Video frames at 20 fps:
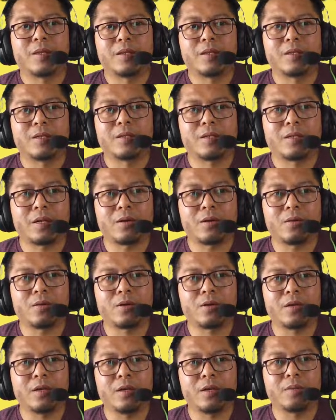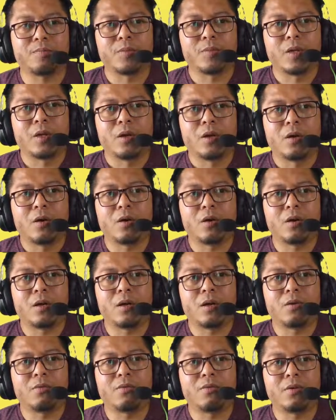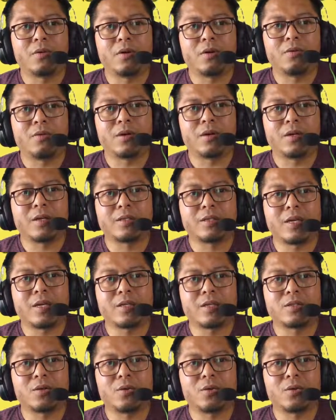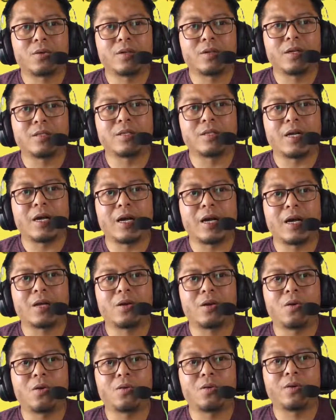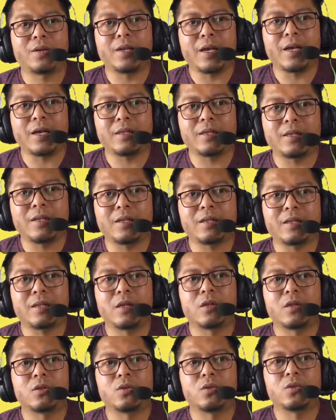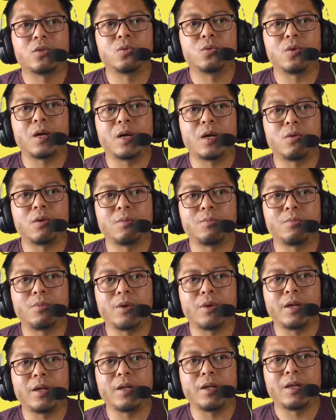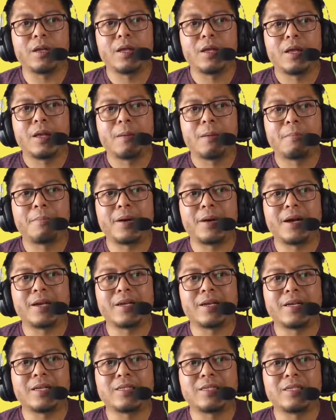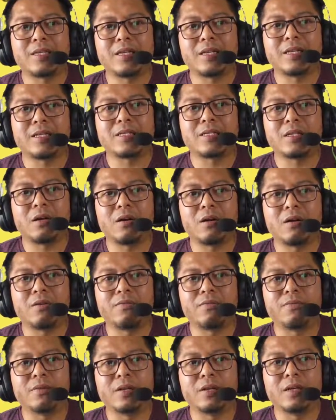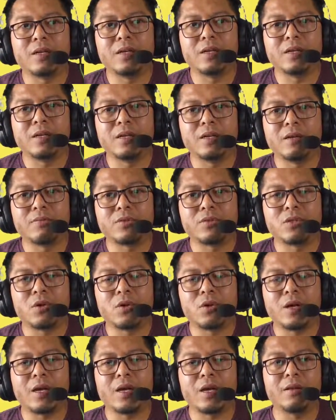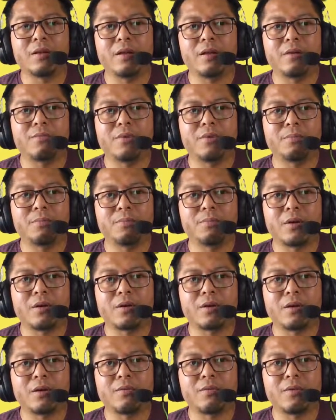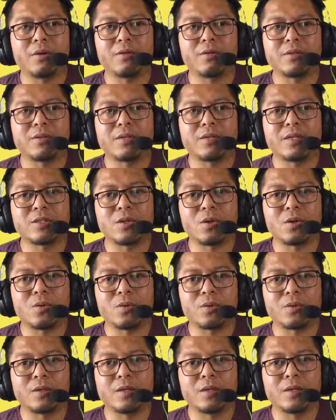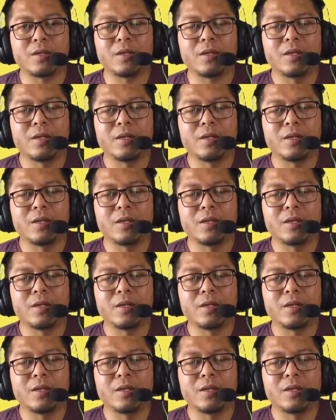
take a look here. All of our sense organs are connected to our brain by a series of nerves. So every part of our sense organ,